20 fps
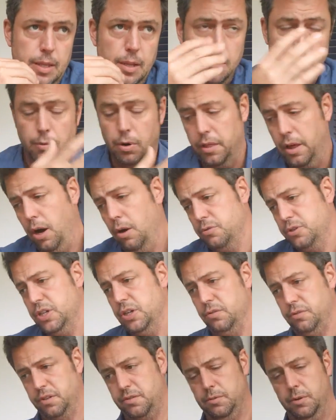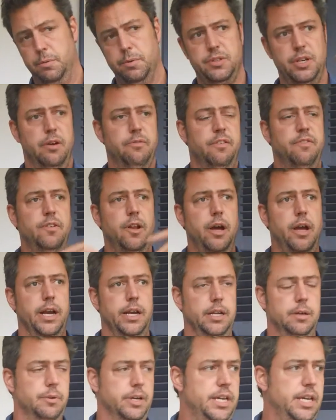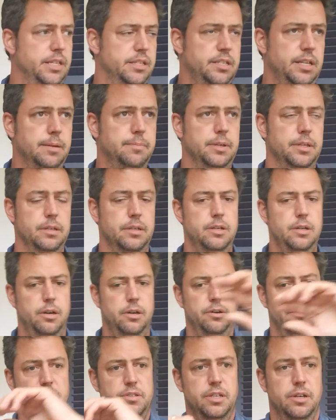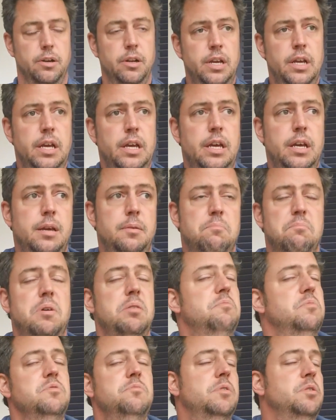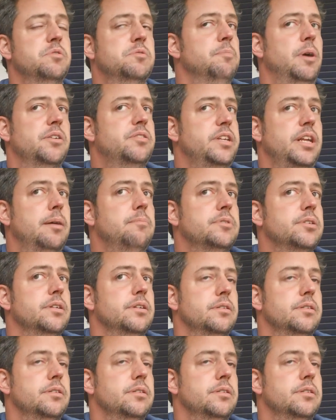well, the whole children's ward was overflowing, and there were kids sleeping in the corridor and so on, it, it was mostly empty.